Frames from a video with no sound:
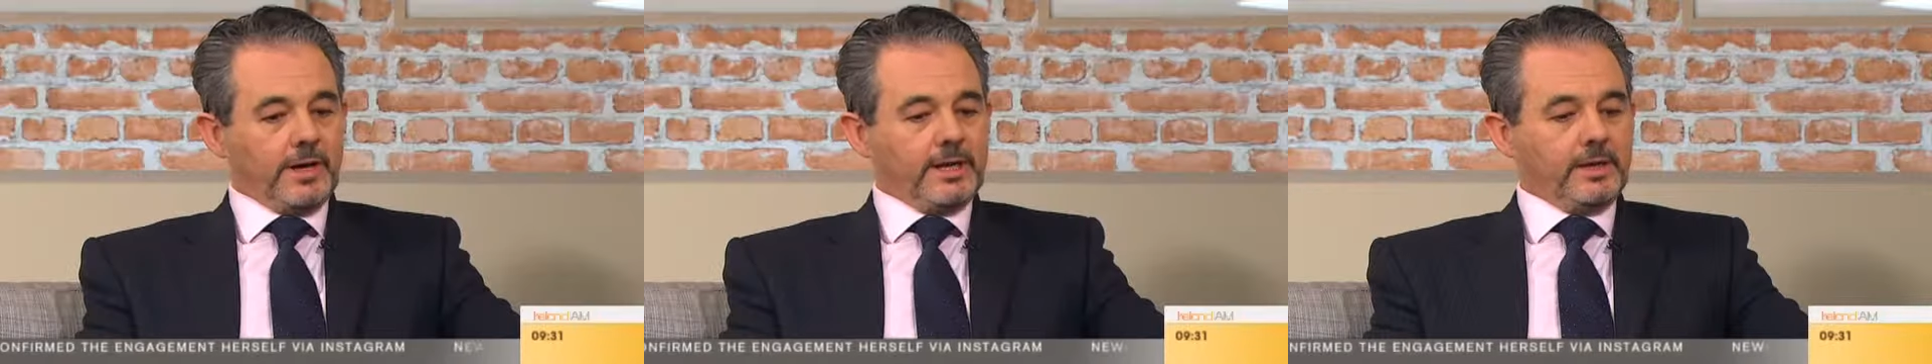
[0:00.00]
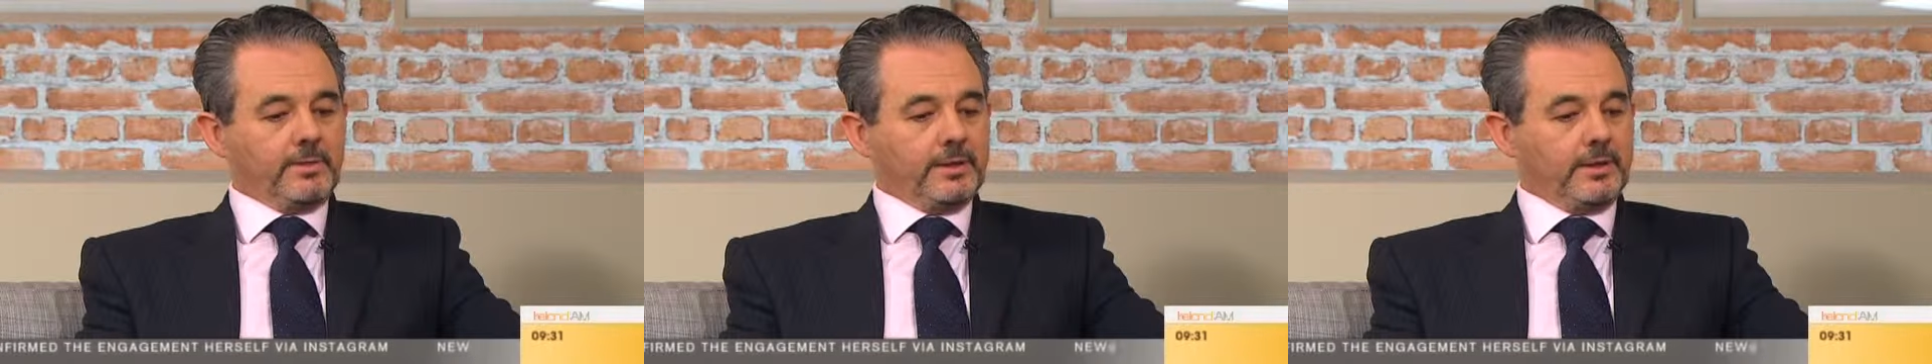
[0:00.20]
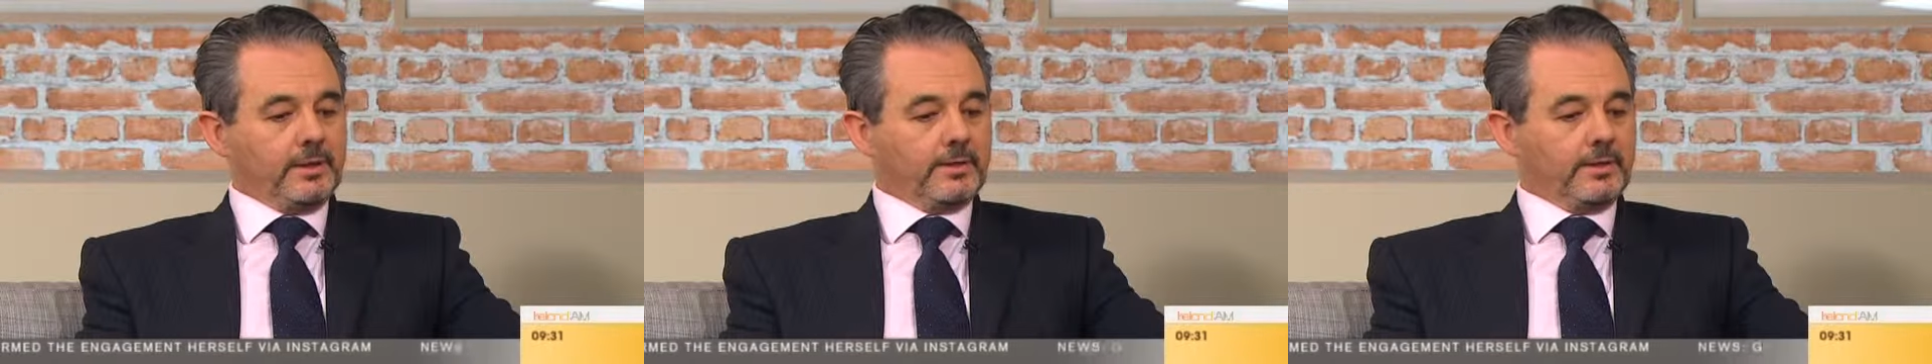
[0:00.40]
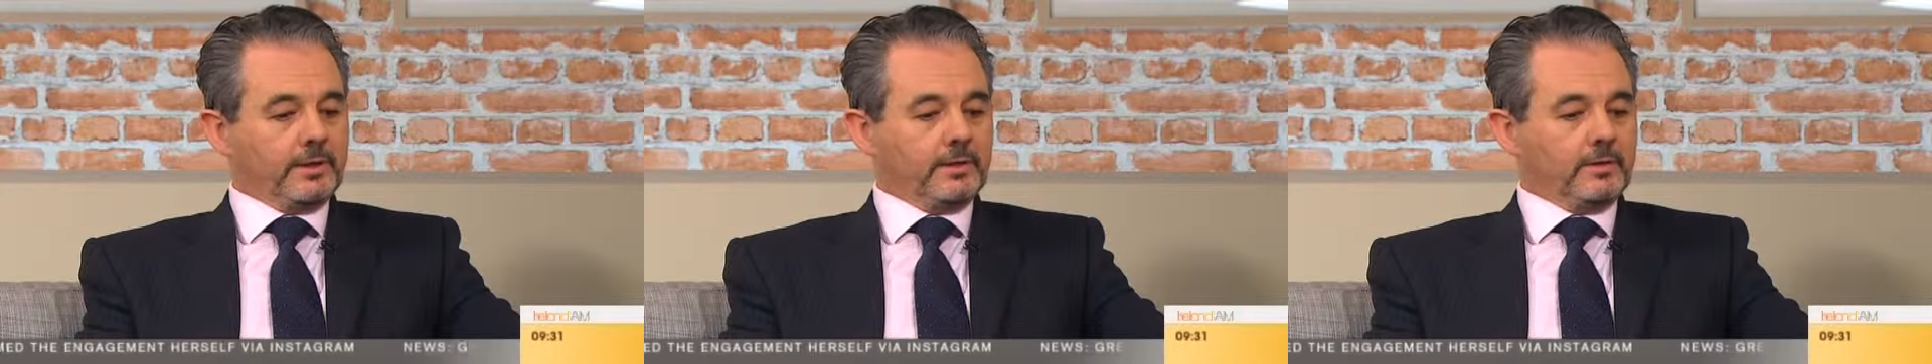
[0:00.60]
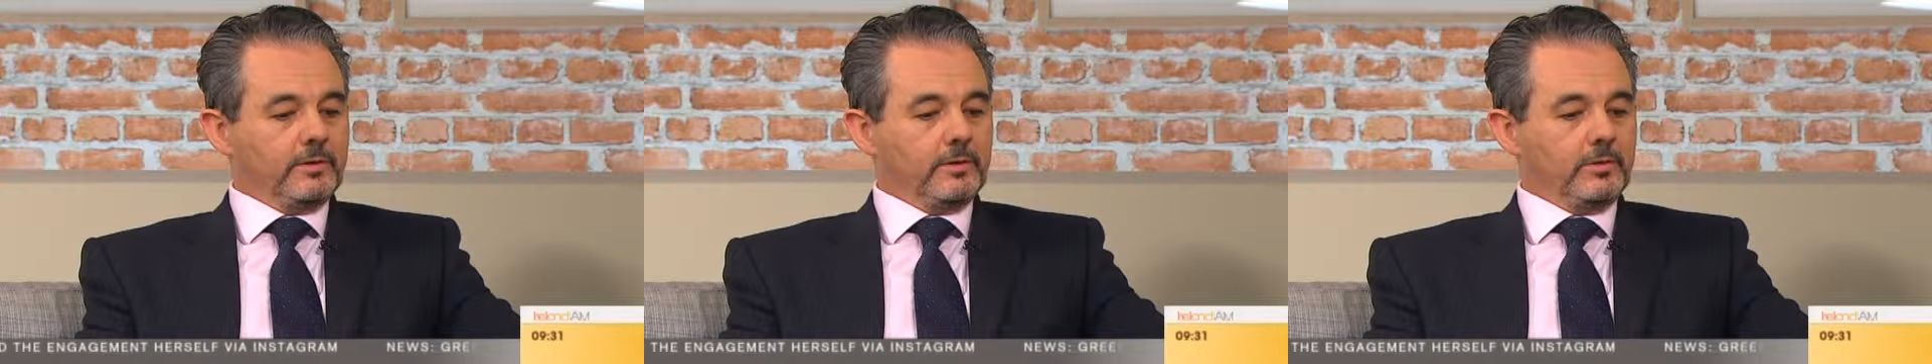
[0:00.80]
anybody out there
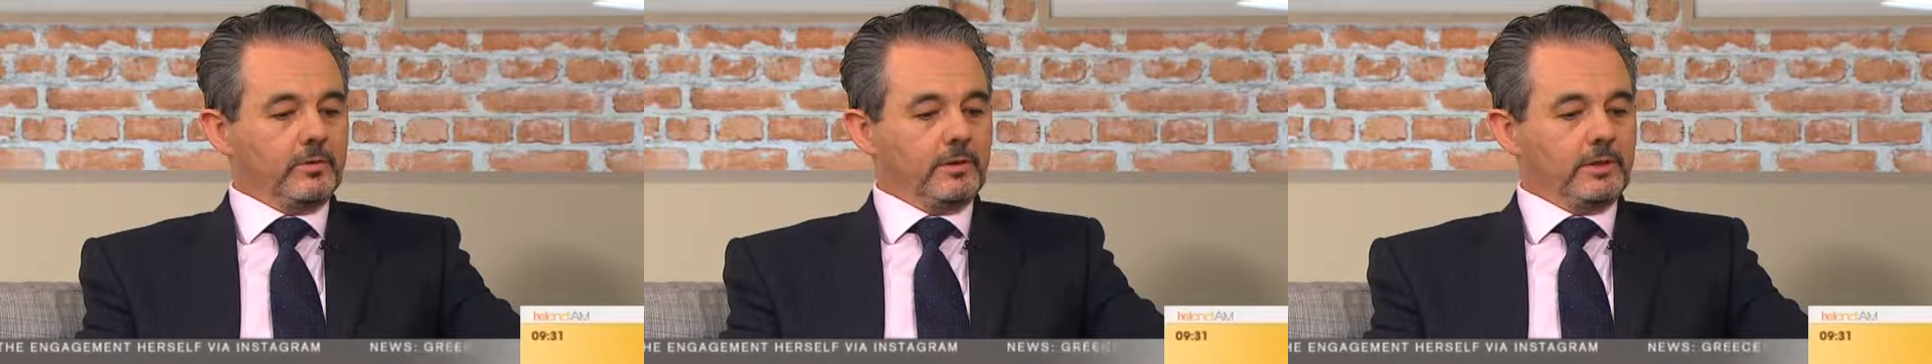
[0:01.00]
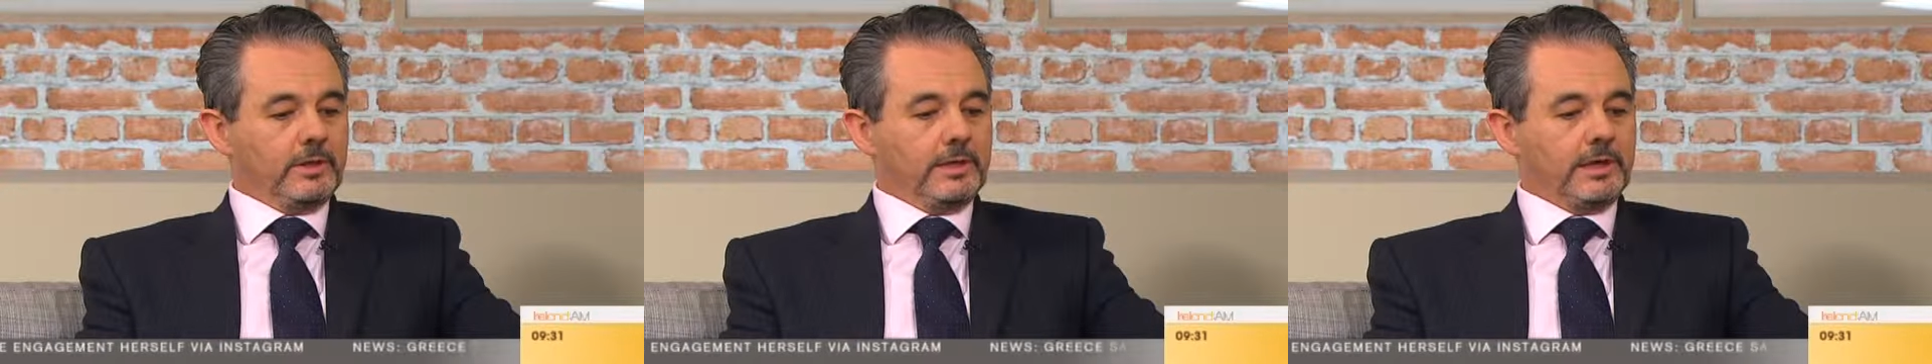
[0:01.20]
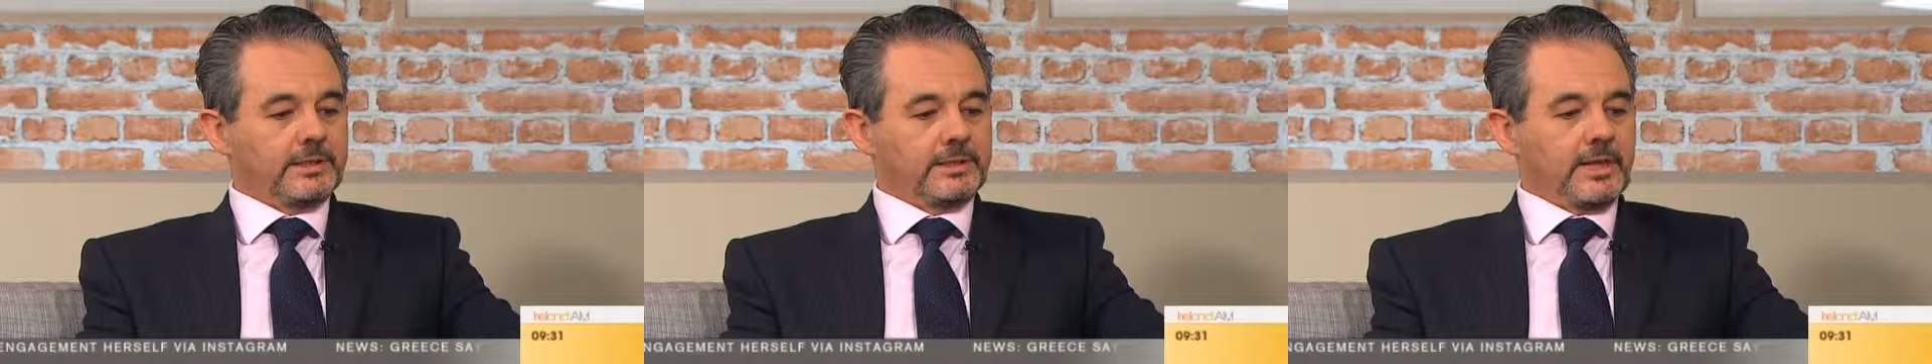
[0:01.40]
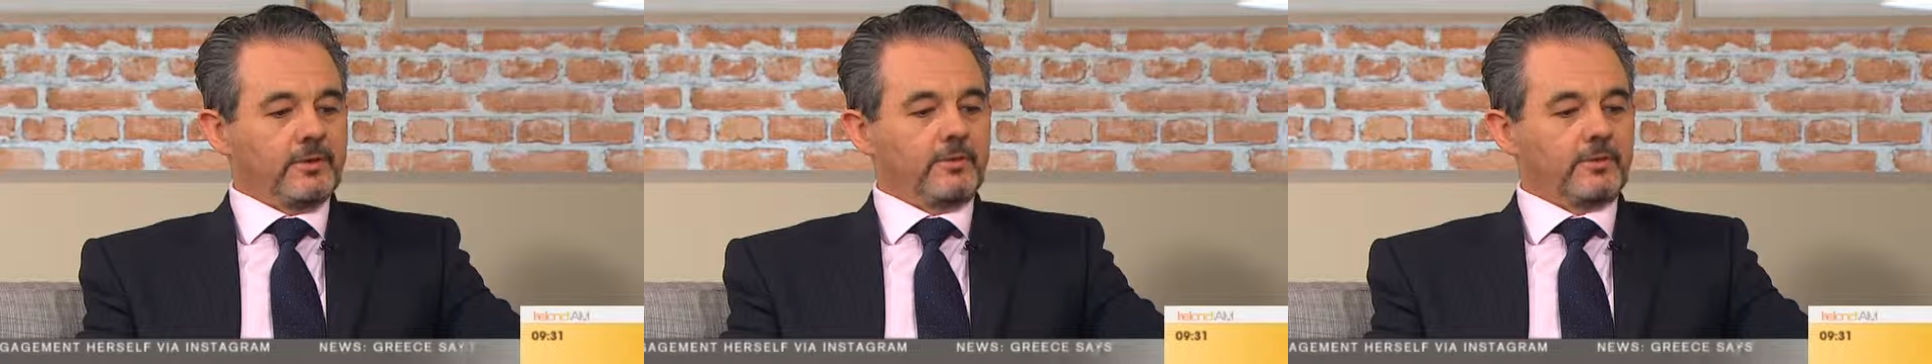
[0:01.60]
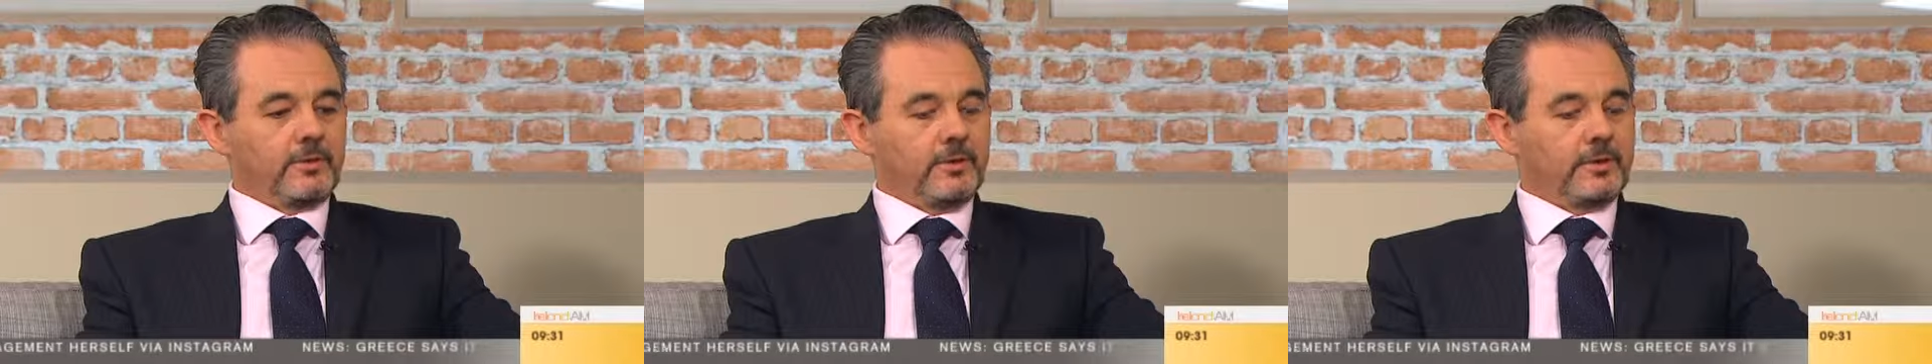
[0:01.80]
who has
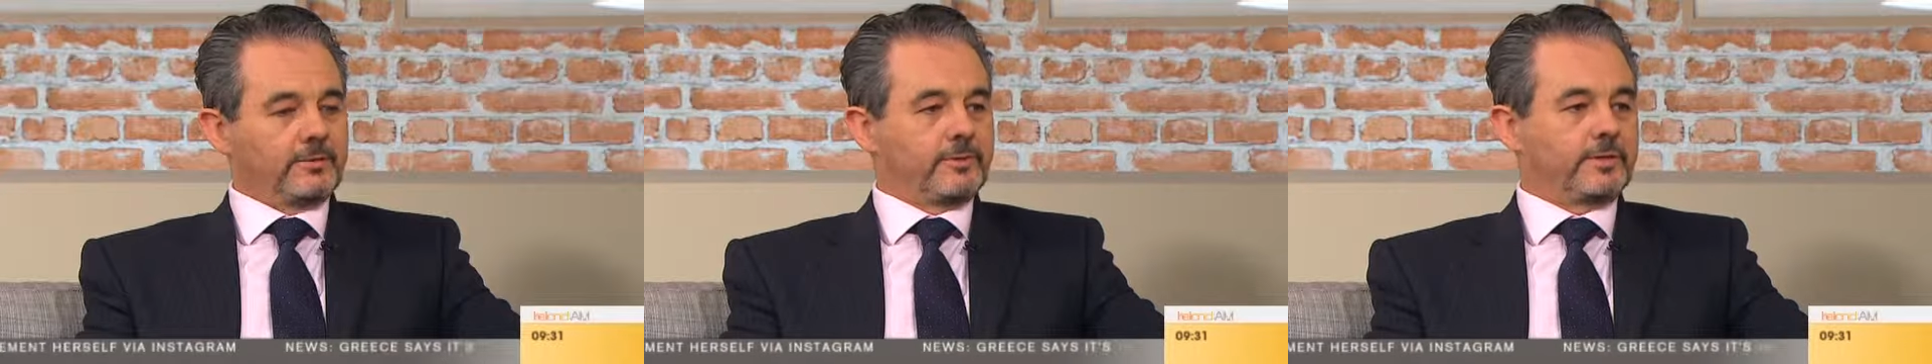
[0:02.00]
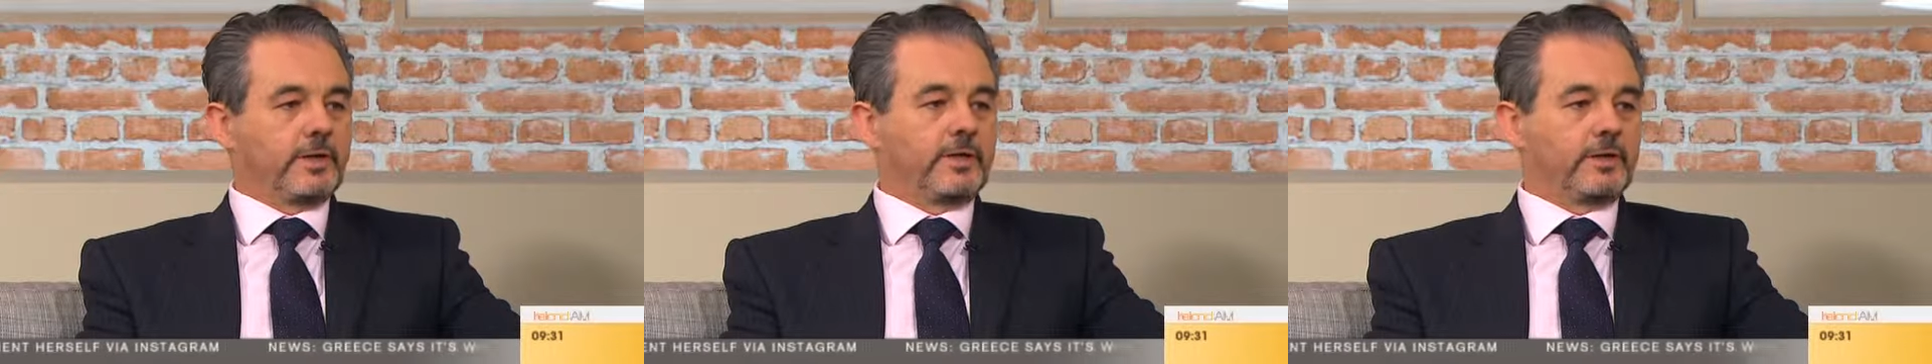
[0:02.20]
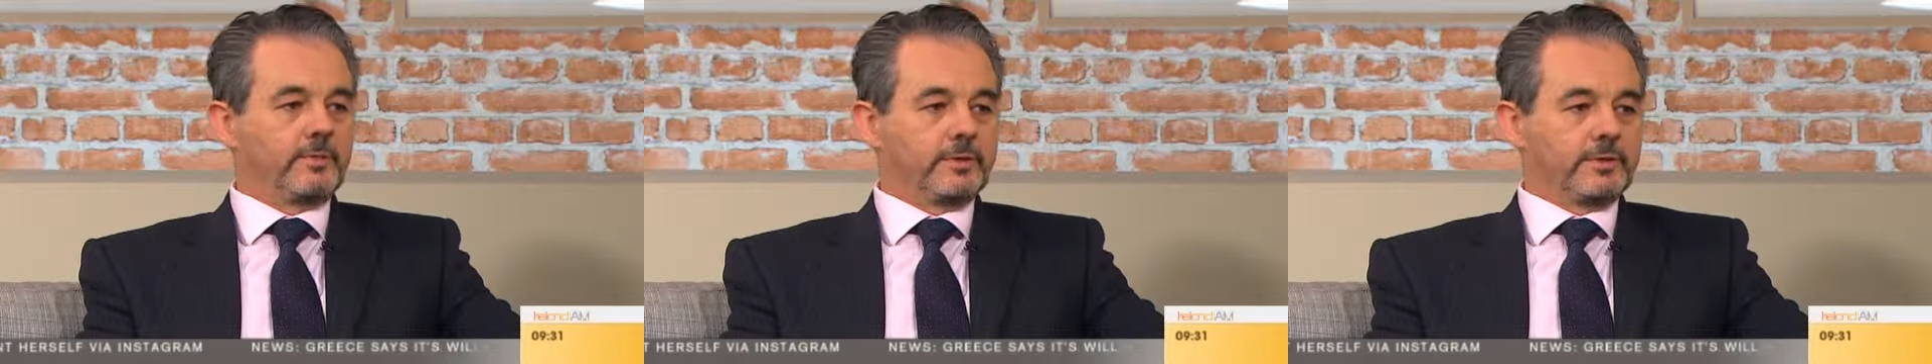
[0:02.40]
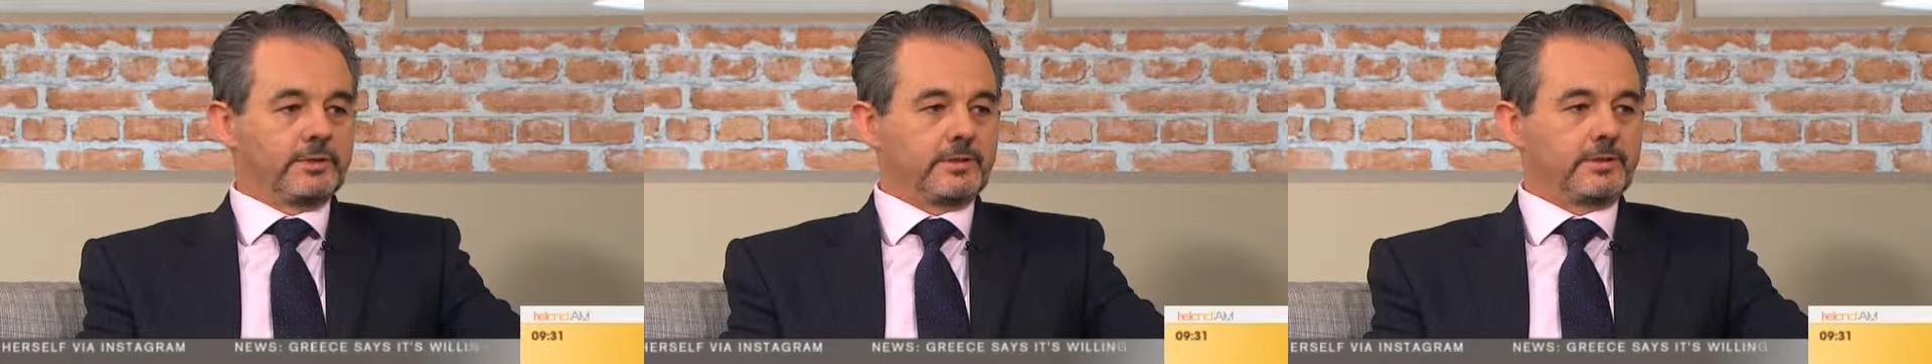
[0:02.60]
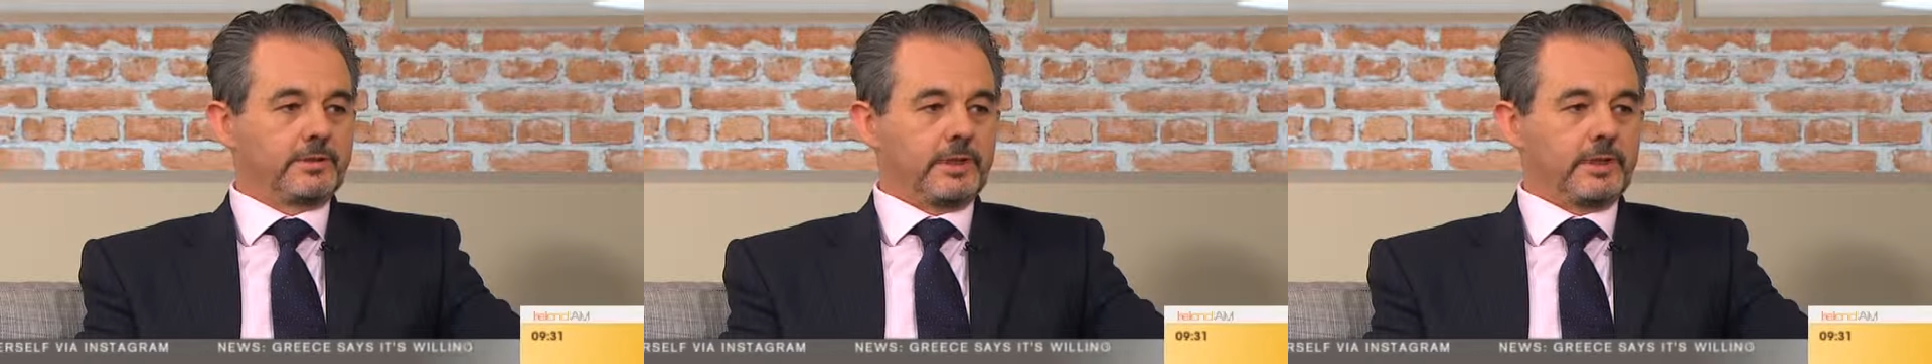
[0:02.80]
ever thought of starting a business